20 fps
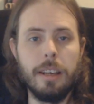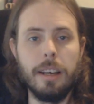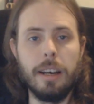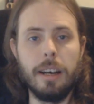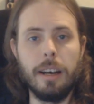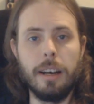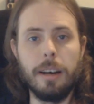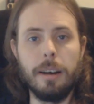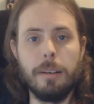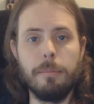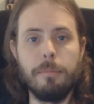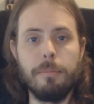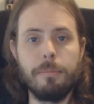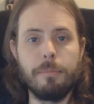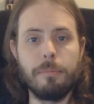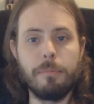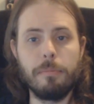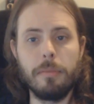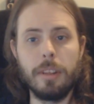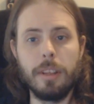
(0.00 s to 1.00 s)
Um,
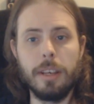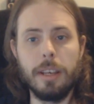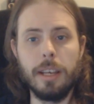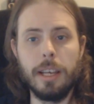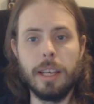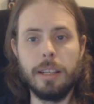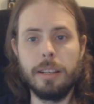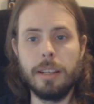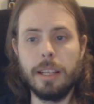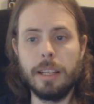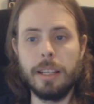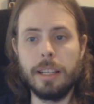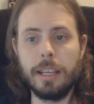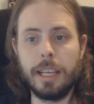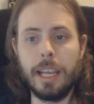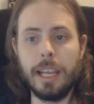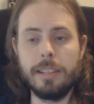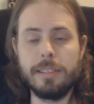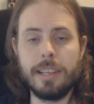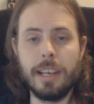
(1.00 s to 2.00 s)
the
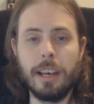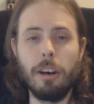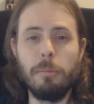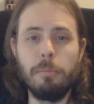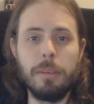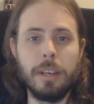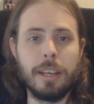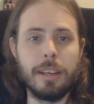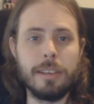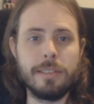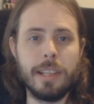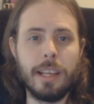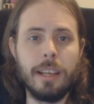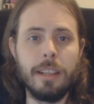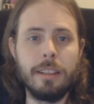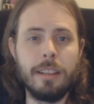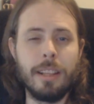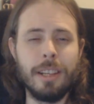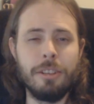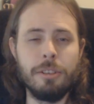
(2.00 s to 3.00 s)
kids help because
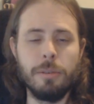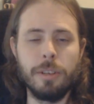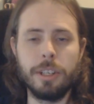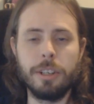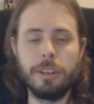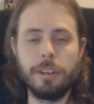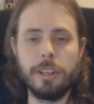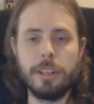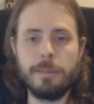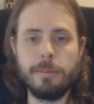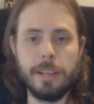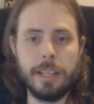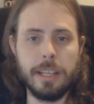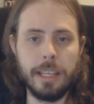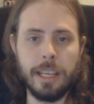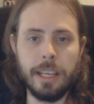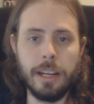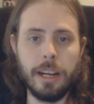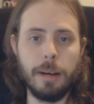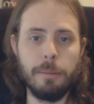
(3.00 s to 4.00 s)
they do encourage me to
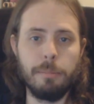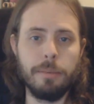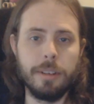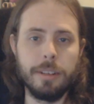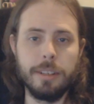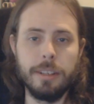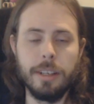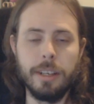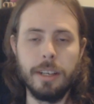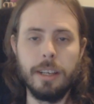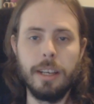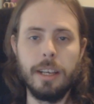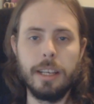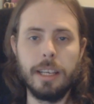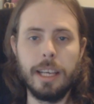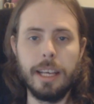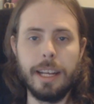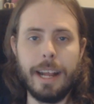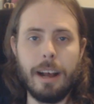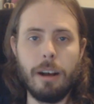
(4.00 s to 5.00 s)
get up and
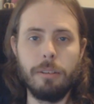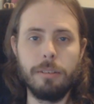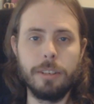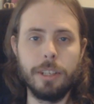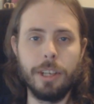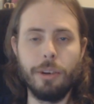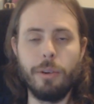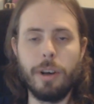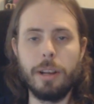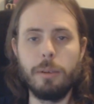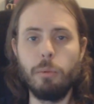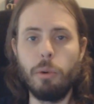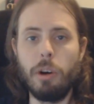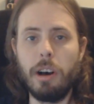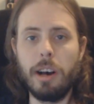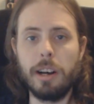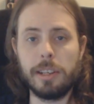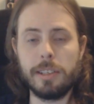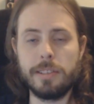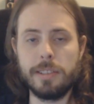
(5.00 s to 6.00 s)
get out and go on
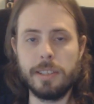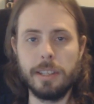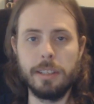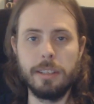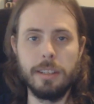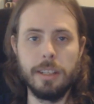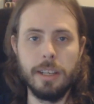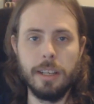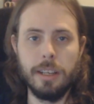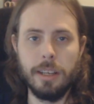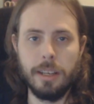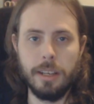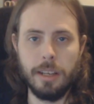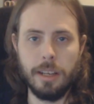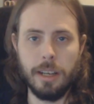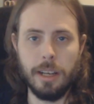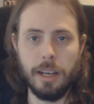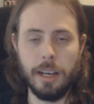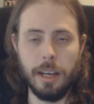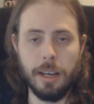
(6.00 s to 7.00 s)
walks. And
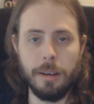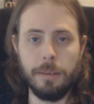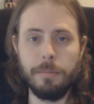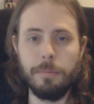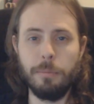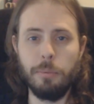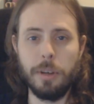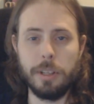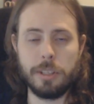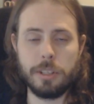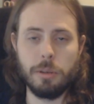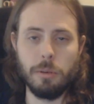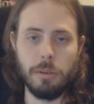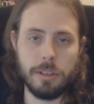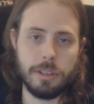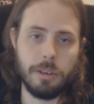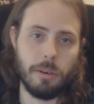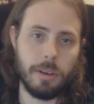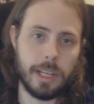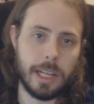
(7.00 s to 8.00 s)
when school
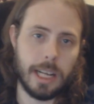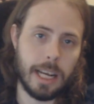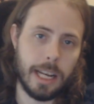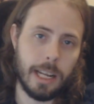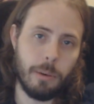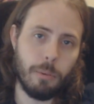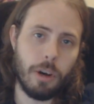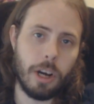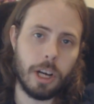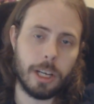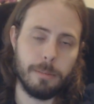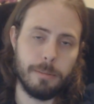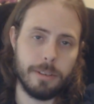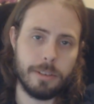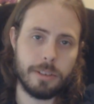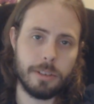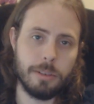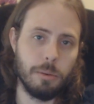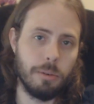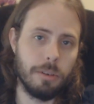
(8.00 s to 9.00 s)
is going on, I walk them to
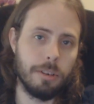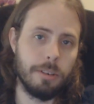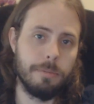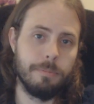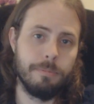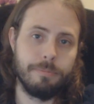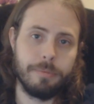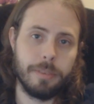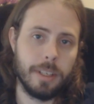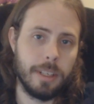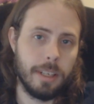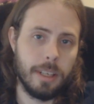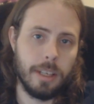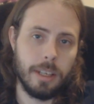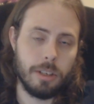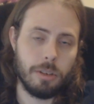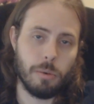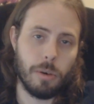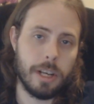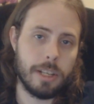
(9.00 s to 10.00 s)
school
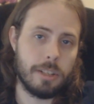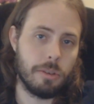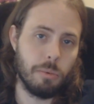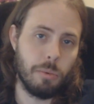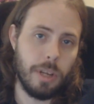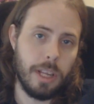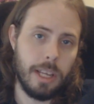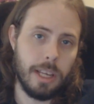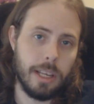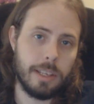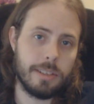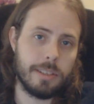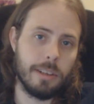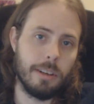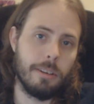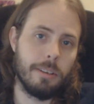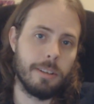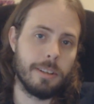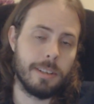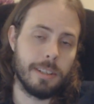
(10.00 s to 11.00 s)
twice a week,
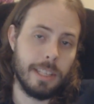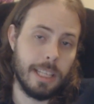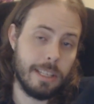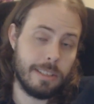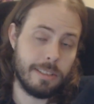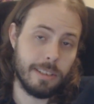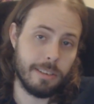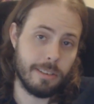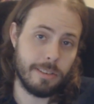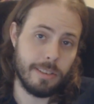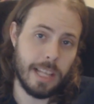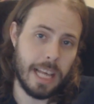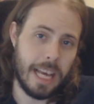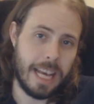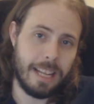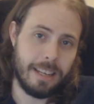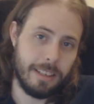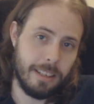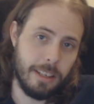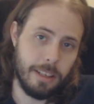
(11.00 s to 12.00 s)
so there at least there's
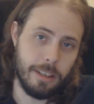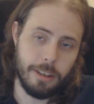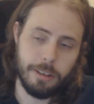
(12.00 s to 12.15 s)
that.